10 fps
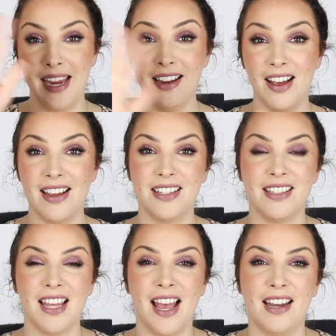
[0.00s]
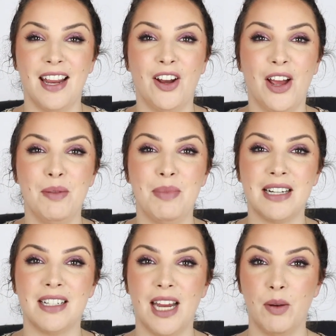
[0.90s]
guys, it's Kat, and I am
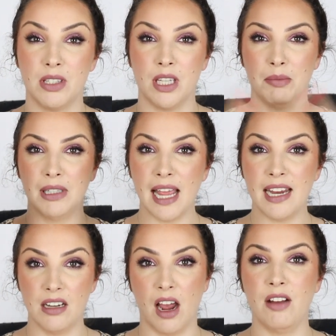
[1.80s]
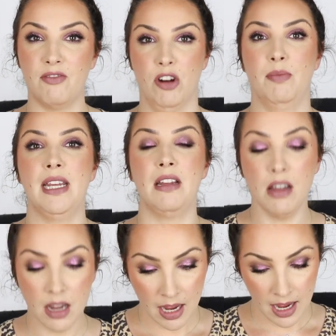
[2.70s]
back today with some late night
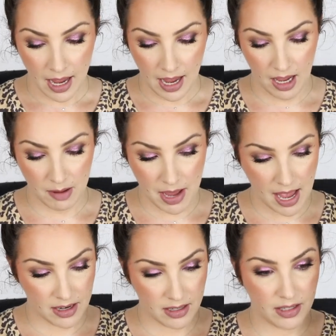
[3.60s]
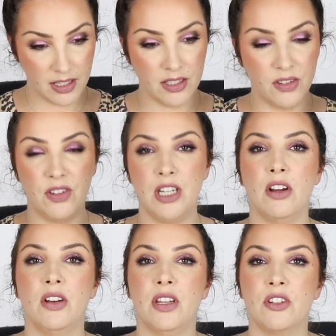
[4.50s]
filming. And this is a
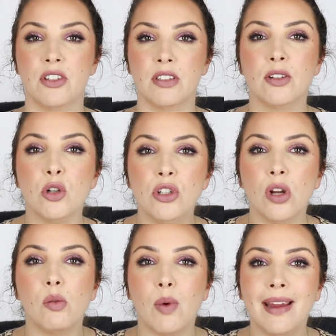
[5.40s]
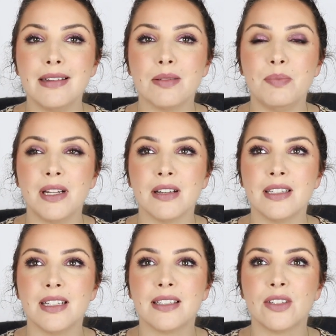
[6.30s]
video that just could not wait
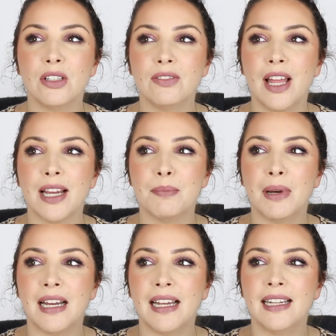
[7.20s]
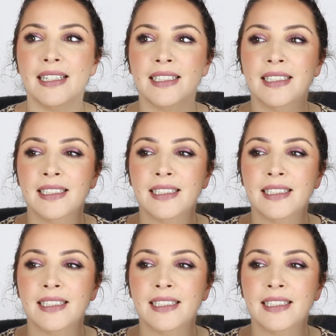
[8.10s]
because it's sort of like my